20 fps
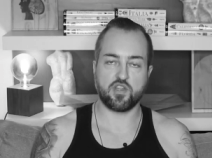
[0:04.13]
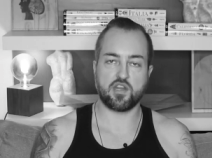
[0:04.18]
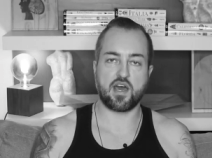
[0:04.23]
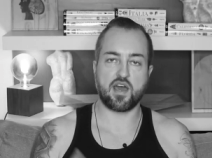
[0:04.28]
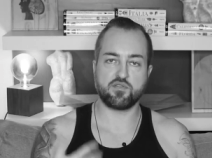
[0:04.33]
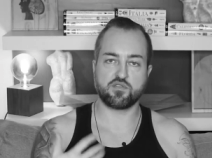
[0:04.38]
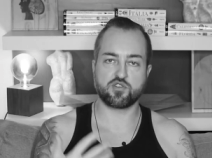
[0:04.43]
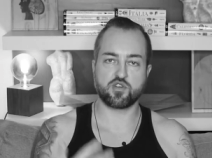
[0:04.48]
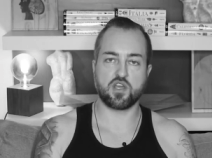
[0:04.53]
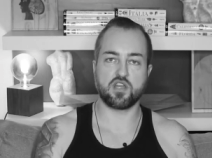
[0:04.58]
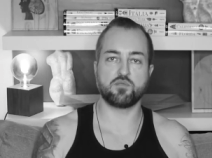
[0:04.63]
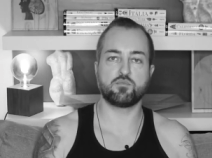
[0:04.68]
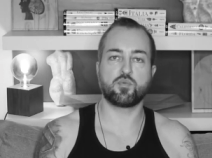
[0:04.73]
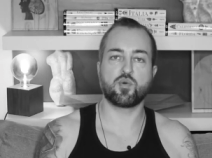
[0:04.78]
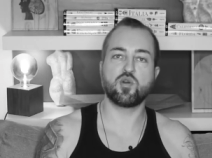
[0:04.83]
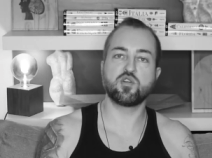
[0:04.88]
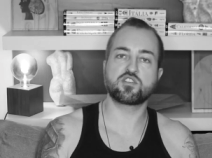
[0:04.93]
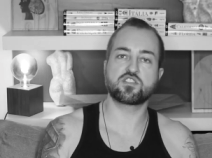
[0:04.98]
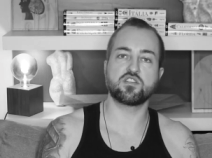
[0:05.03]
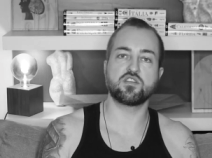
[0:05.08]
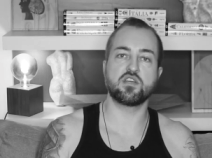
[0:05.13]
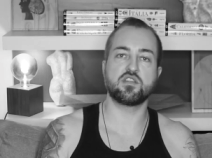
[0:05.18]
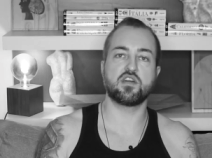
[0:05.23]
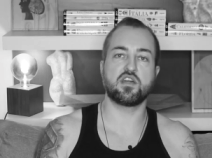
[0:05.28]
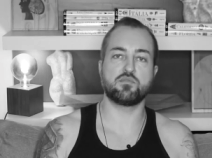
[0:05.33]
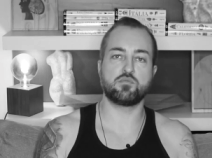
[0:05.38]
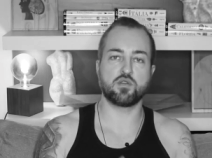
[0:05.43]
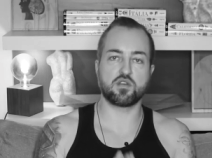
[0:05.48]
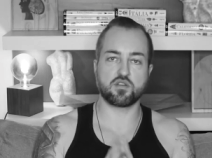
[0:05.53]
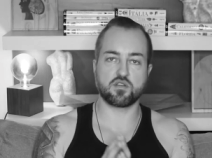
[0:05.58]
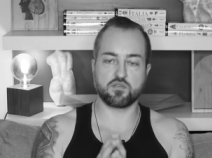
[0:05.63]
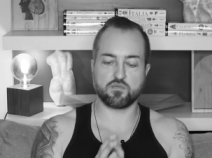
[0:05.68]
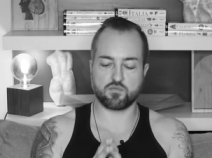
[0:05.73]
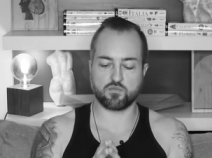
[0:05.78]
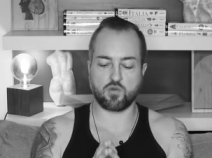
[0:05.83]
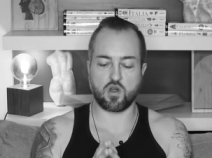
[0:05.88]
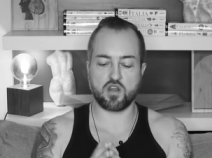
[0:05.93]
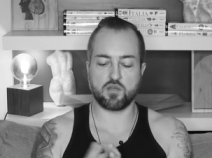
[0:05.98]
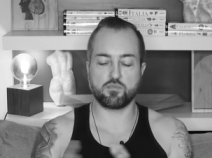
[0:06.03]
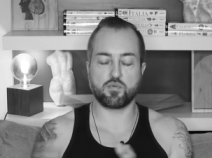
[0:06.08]
that I've trained personally, that have been
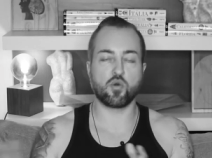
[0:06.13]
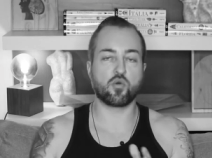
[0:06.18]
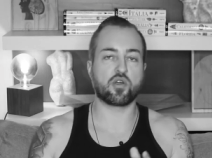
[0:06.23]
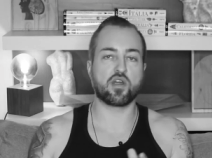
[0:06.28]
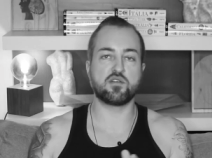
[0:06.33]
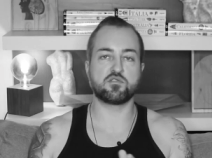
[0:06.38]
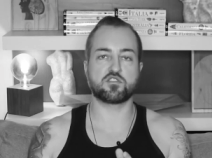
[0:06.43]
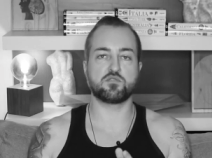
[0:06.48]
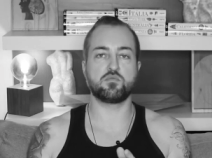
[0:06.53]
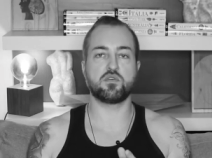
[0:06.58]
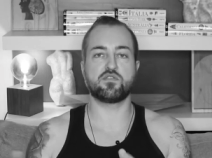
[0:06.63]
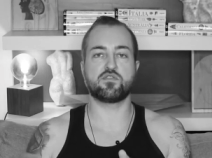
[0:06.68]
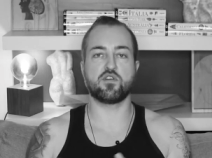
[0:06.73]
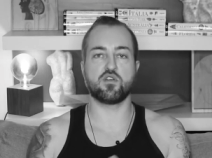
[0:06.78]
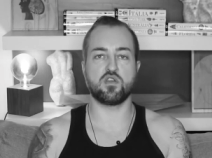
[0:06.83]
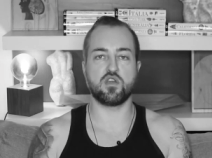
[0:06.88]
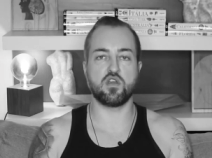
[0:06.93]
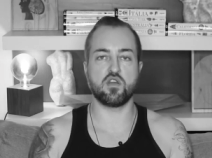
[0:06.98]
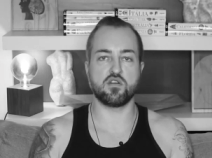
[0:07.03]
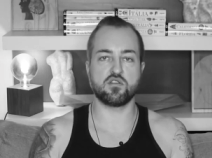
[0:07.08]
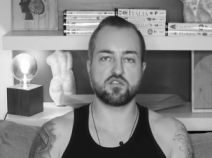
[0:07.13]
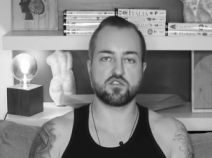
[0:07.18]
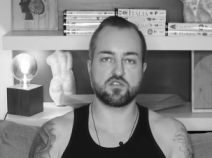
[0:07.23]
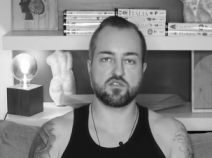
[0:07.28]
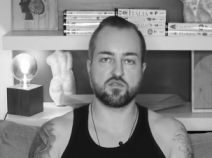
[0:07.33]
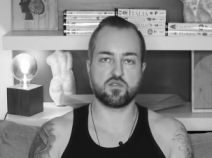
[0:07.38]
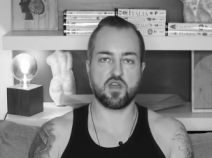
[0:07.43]
running programs with me for years,